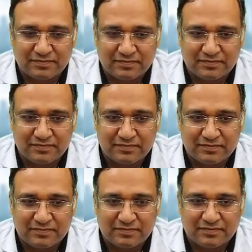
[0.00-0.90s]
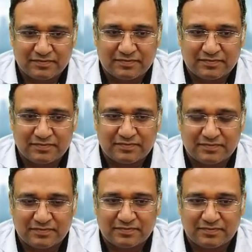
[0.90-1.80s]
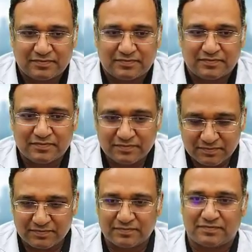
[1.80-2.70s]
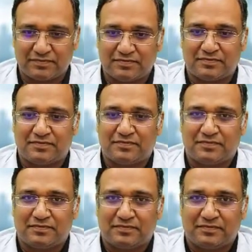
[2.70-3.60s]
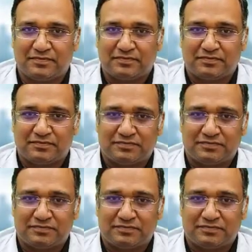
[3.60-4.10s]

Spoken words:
[no speech]